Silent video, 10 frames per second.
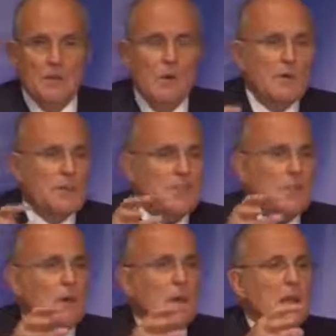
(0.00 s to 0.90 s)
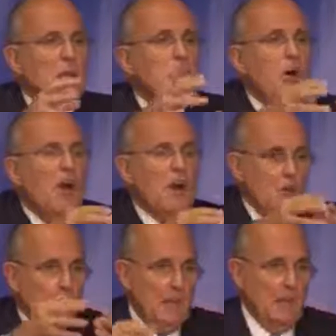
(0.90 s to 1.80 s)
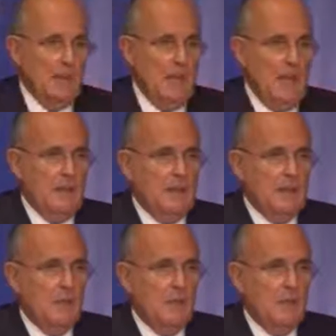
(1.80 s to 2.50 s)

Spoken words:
We know at least in part who we're going to get.